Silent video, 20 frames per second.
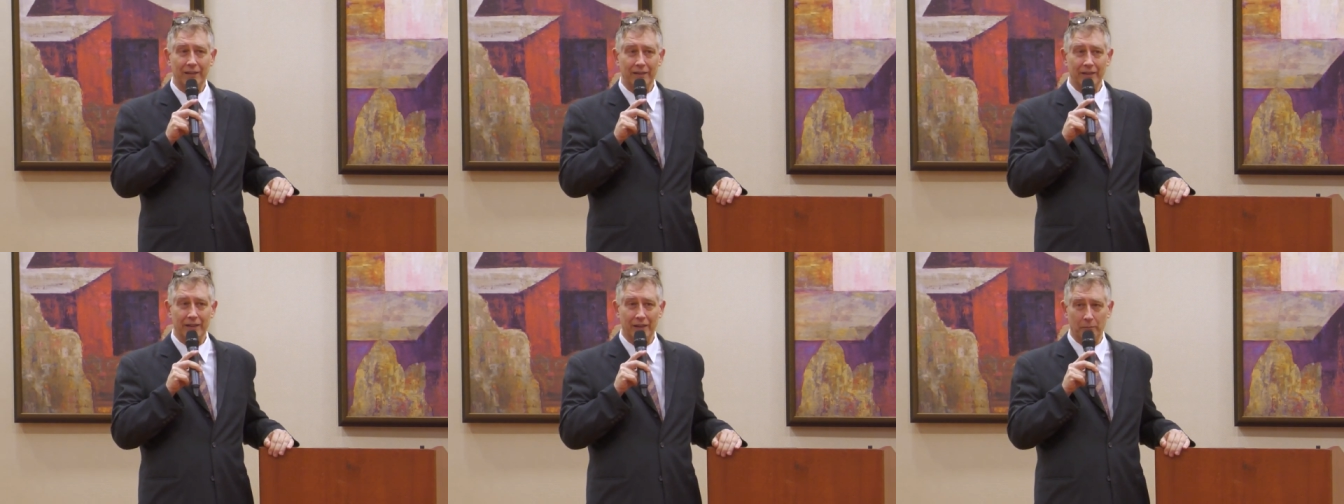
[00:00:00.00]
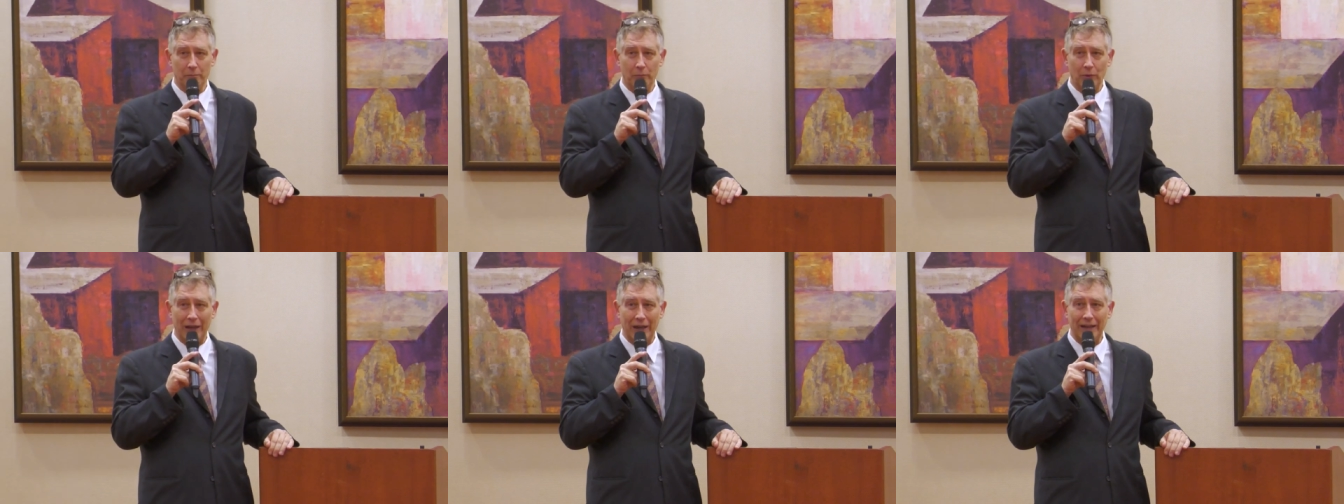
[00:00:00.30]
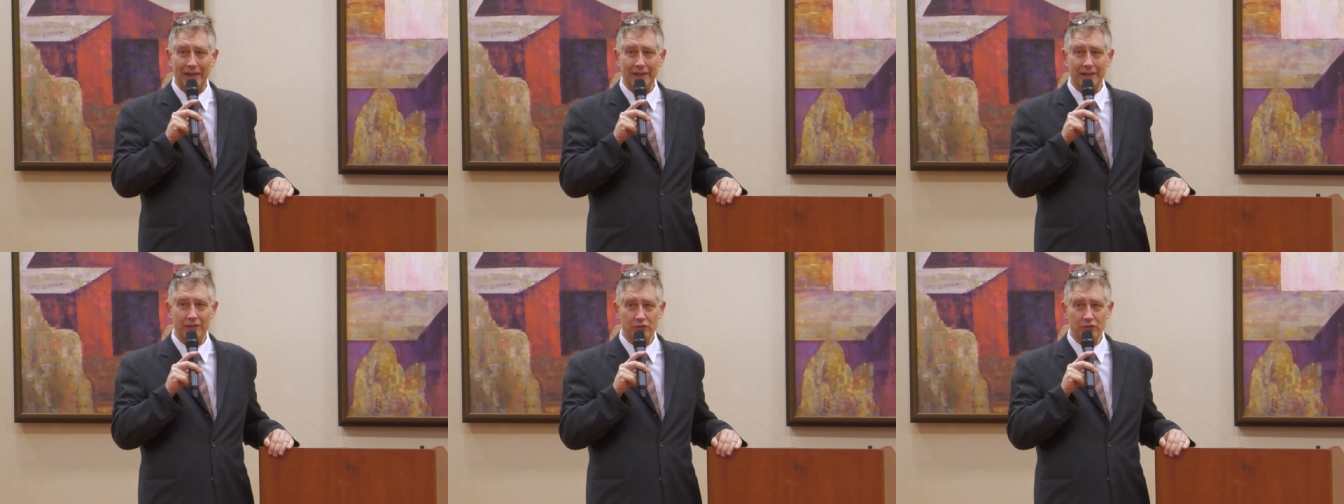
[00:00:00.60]
their
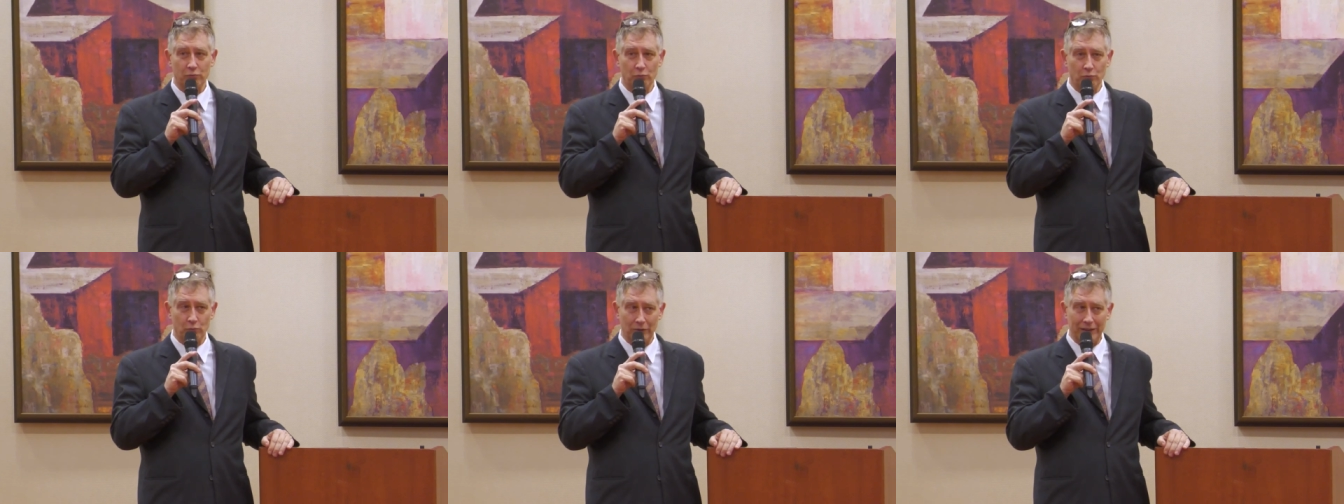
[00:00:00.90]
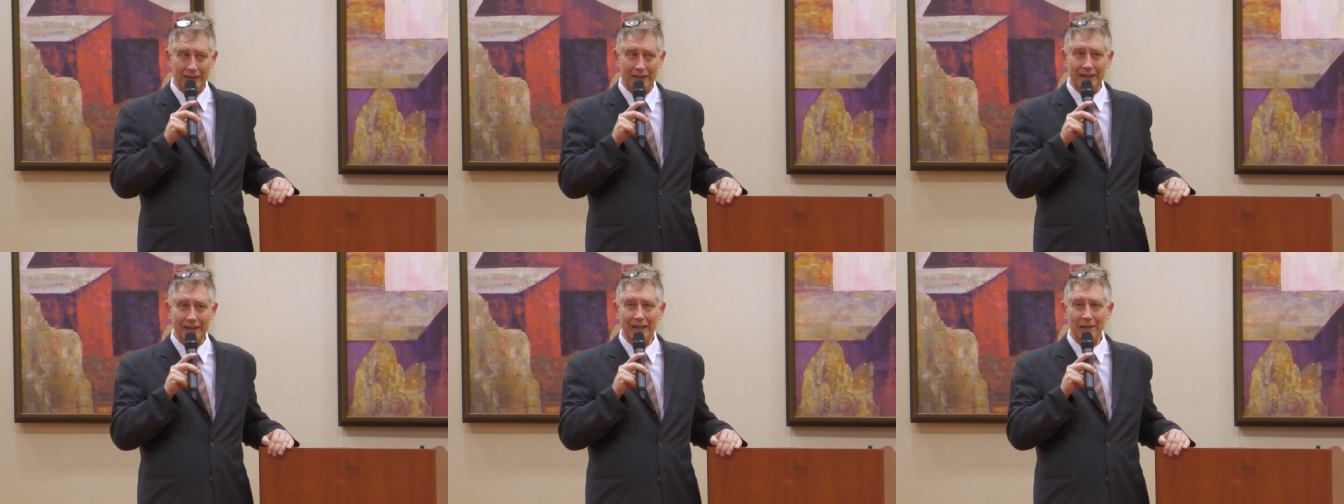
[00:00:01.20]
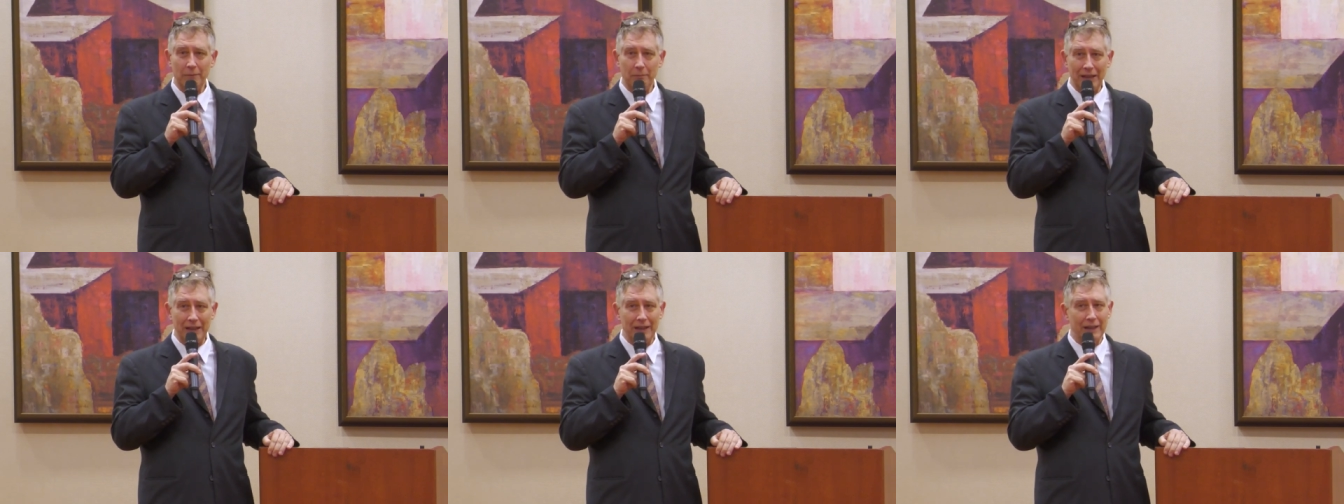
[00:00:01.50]
brain is
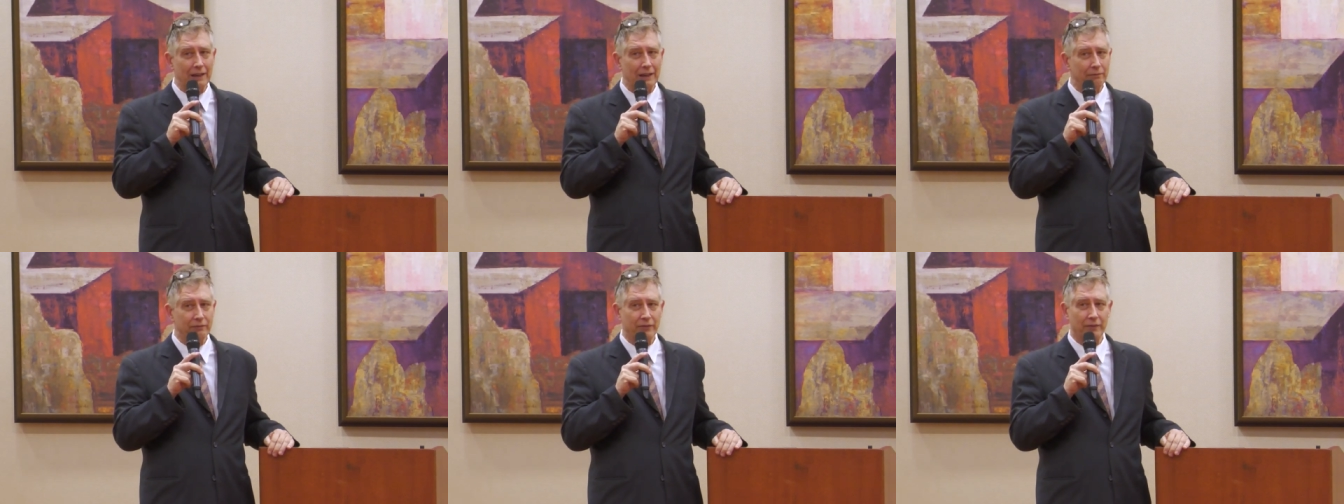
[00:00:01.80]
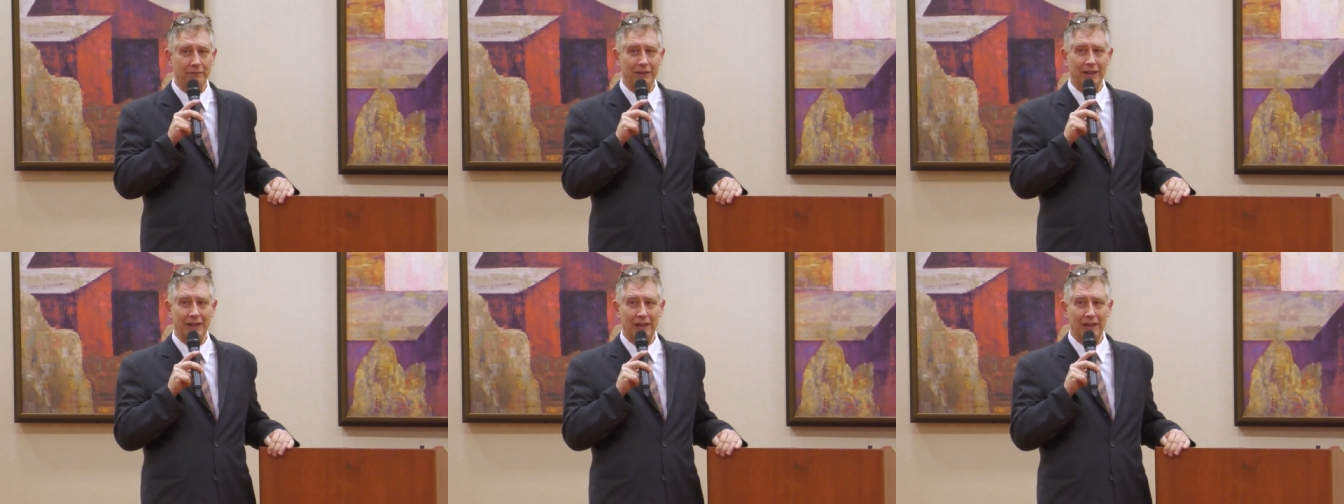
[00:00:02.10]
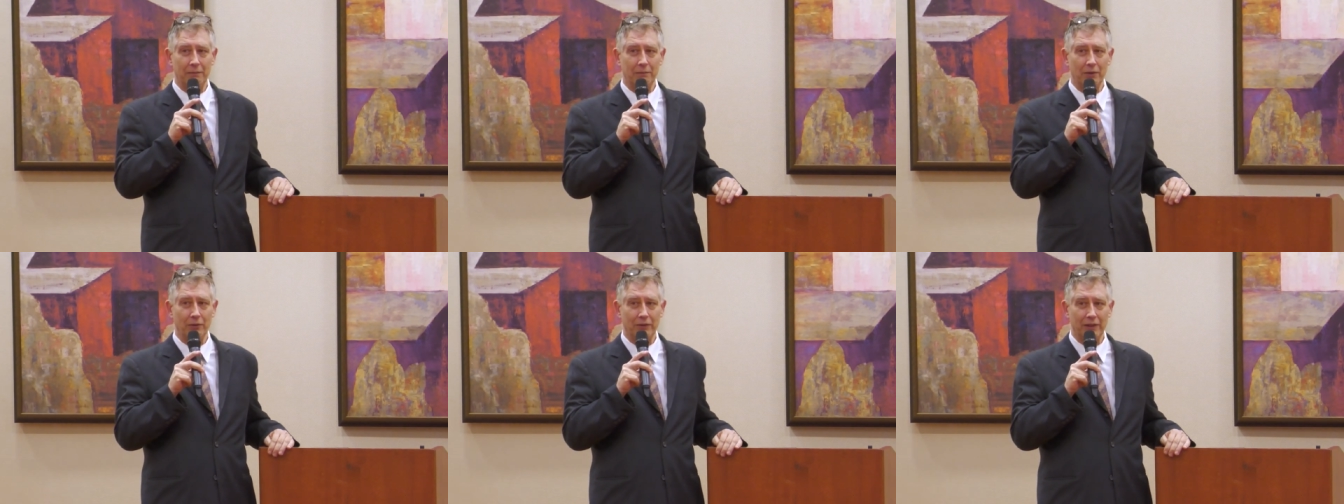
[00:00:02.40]
really beat up from the
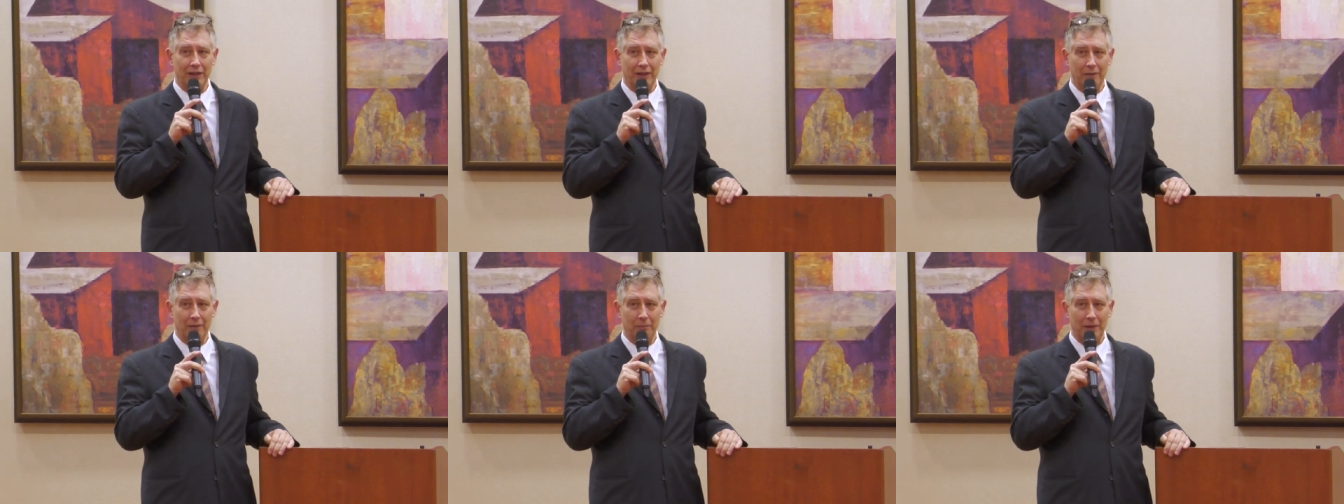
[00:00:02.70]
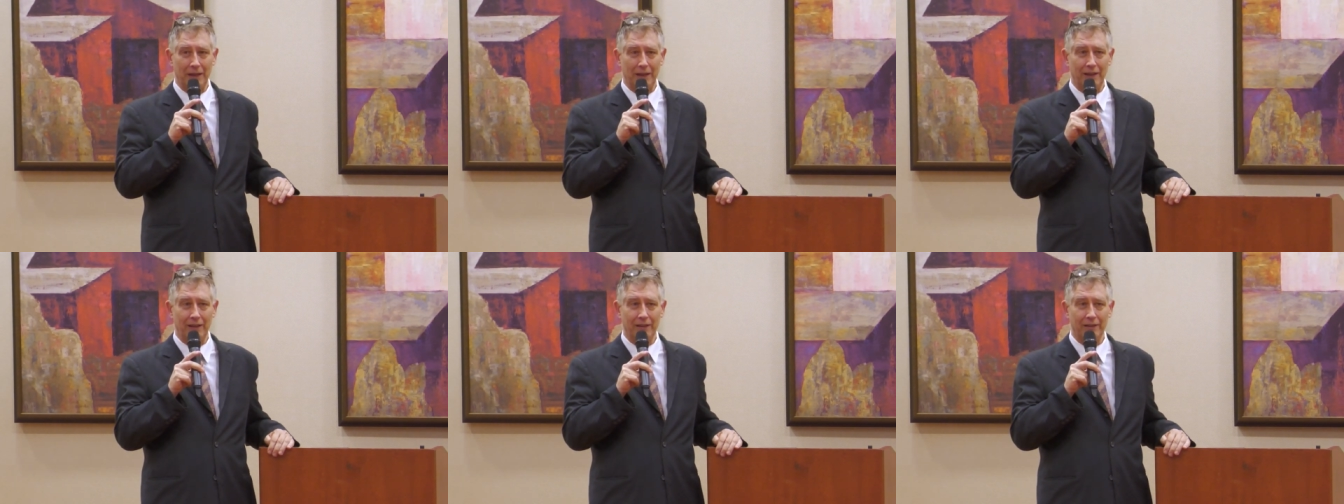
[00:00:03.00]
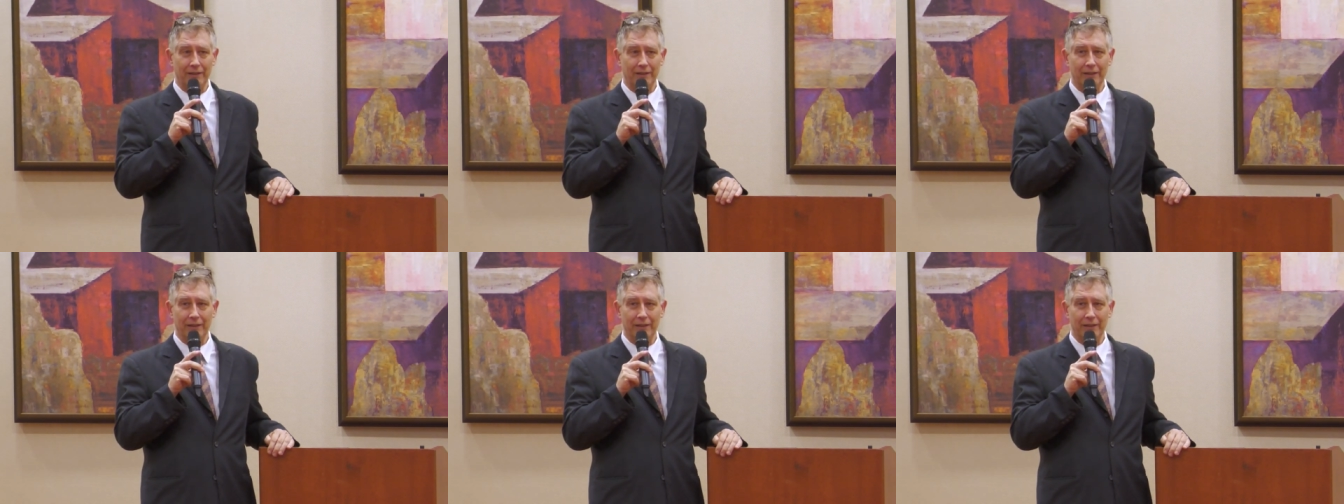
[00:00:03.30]
chemotherapy,